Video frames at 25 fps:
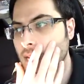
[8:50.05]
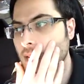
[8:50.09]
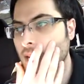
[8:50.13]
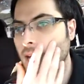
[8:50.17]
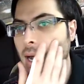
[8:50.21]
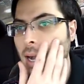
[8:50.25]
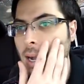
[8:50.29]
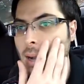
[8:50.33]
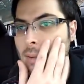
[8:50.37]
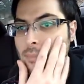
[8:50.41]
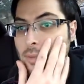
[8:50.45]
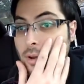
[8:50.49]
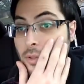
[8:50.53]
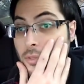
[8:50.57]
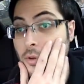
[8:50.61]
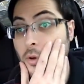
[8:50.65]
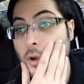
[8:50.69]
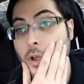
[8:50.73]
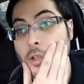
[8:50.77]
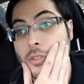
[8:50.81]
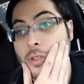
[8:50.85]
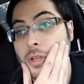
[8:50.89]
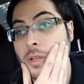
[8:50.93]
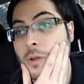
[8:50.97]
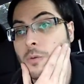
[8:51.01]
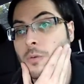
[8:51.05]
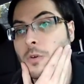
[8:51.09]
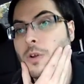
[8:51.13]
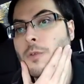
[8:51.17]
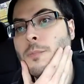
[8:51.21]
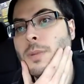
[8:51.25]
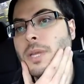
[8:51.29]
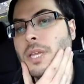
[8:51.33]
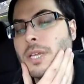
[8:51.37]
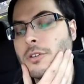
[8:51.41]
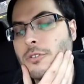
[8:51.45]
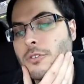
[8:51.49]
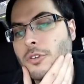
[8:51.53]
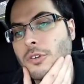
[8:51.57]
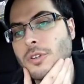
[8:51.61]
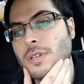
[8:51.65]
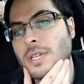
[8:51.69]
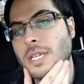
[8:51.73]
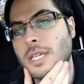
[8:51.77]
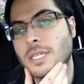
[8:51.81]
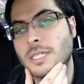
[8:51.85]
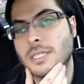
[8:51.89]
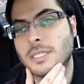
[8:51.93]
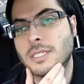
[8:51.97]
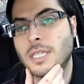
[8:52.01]
Although I think it would be
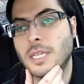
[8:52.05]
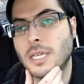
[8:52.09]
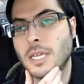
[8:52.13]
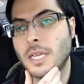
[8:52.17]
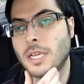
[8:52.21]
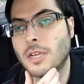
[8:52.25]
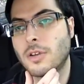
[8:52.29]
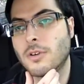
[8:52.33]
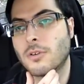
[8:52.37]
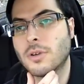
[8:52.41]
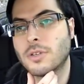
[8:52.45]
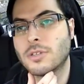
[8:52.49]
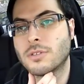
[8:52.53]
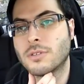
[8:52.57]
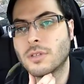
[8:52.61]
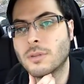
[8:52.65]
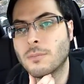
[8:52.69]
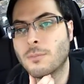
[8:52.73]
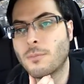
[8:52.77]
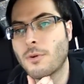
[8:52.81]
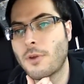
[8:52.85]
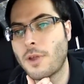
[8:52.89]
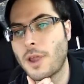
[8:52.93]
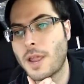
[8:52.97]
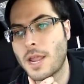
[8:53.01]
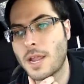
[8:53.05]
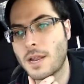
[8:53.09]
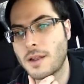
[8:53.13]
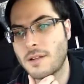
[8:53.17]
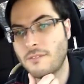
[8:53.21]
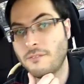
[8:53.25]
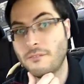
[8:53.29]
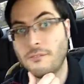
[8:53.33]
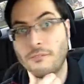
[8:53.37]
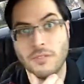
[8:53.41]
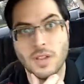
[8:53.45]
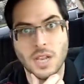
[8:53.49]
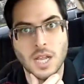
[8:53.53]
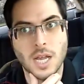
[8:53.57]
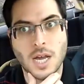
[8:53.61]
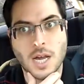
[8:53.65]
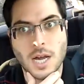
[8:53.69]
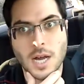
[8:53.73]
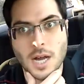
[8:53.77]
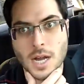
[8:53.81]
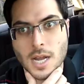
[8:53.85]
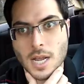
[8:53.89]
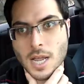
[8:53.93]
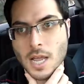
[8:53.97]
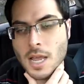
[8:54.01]
interesting to see Chris LeBrain
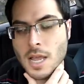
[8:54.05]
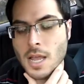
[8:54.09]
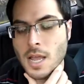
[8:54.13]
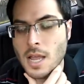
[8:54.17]
vlog.